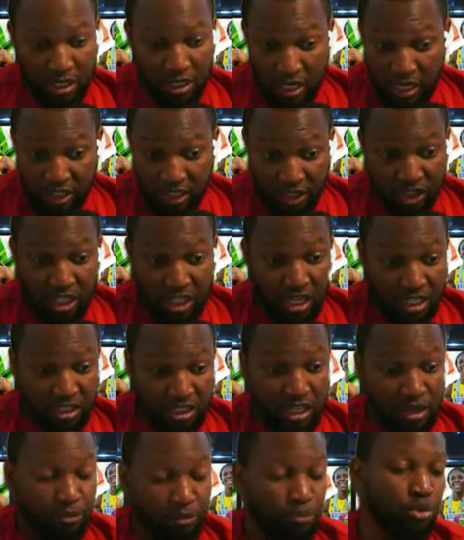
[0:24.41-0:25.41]
No chance
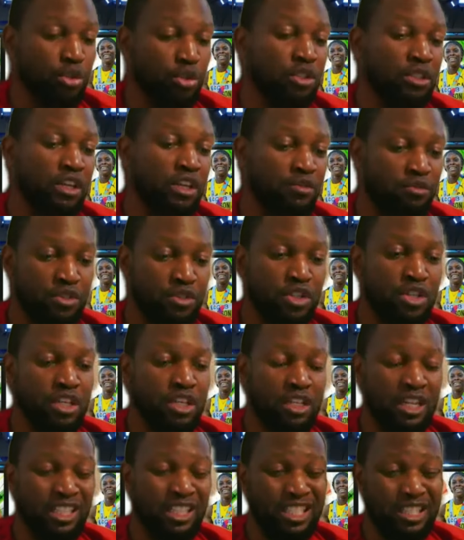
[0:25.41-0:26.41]
I'm put a video
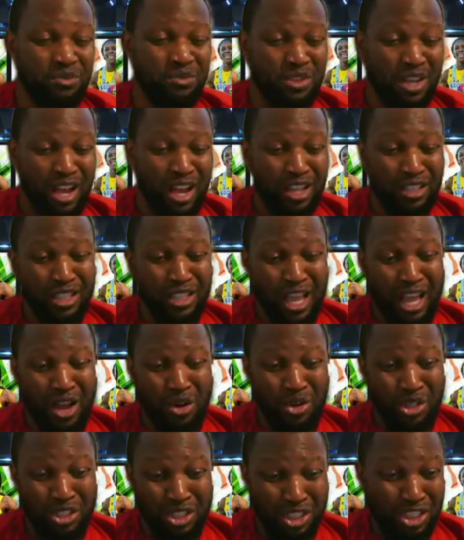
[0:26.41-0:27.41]
here, not even a
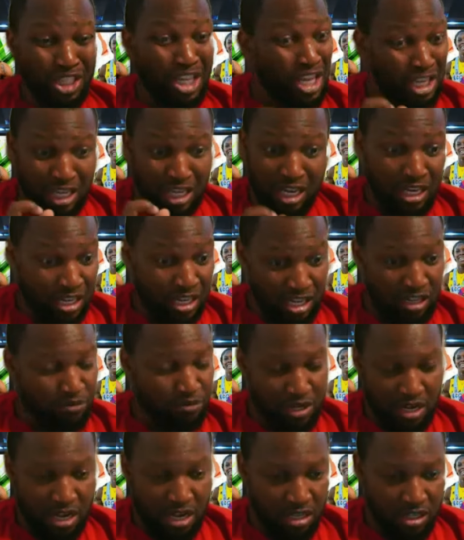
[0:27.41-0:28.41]
second night,
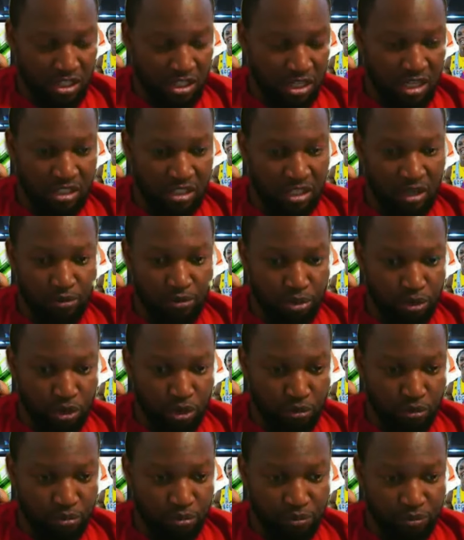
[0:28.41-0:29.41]
man. No chance I'm put up.